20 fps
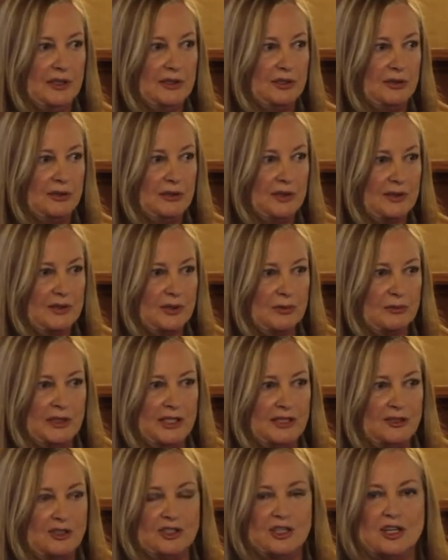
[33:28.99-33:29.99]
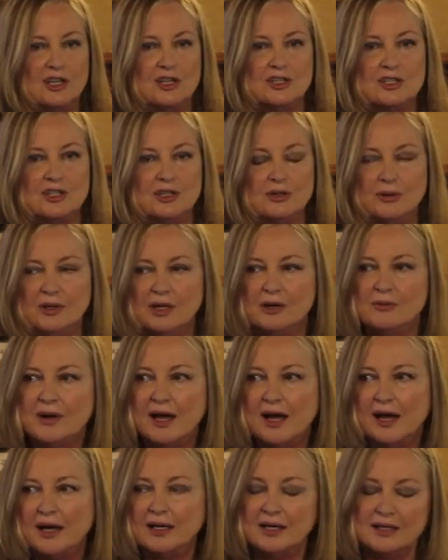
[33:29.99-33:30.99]
to this region, to
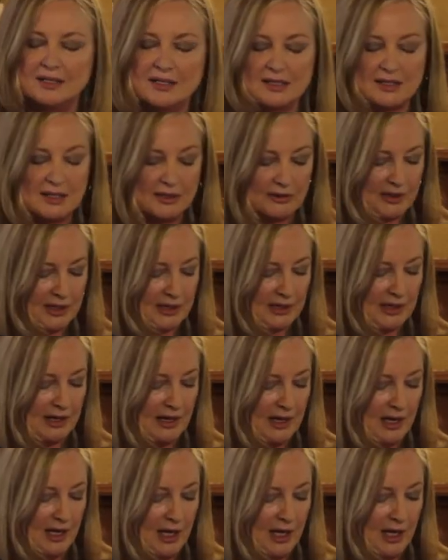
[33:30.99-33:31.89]
Iraq and Syria,